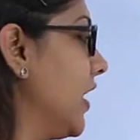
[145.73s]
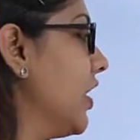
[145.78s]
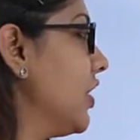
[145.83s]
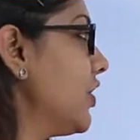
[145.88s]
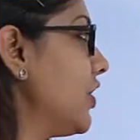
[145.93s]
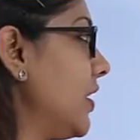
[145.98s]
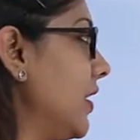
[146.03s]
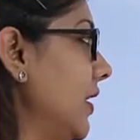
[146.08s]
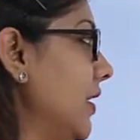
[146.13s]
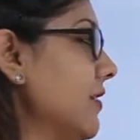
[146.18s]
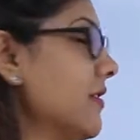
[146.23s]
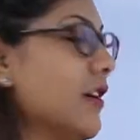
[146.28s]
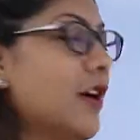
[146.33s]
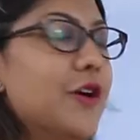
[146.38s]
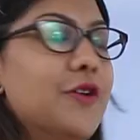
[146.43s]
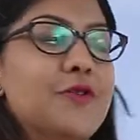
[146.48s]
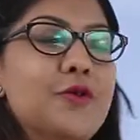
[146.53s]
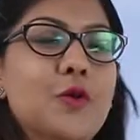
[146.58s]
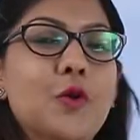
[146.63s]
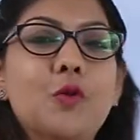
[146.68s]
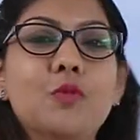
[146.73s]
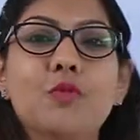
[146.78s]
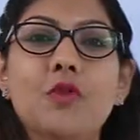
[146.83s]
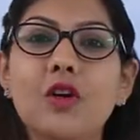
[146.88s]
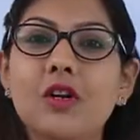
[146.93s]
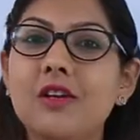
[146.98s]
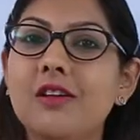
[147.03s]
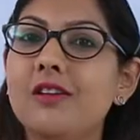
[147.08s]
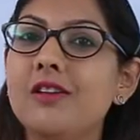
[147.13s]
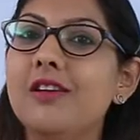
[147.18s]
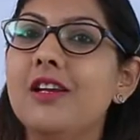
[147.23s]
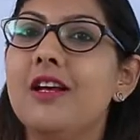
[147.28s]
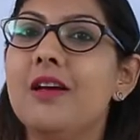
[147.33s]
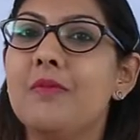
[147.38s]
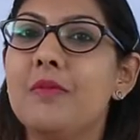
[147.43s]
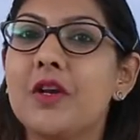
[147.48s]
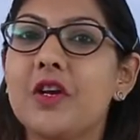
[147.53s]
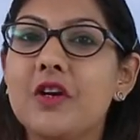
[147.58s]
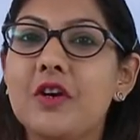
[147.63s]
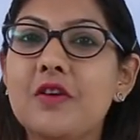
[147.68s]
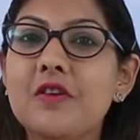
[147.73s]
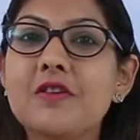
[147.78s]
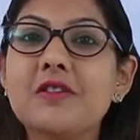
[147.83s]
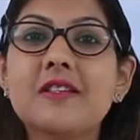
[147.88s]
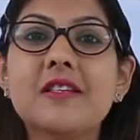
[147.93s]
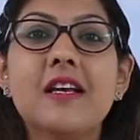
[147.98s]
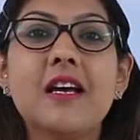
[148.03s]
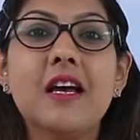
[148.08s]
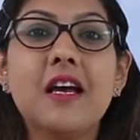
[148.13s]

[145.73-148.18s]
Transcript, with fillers: She is a role model because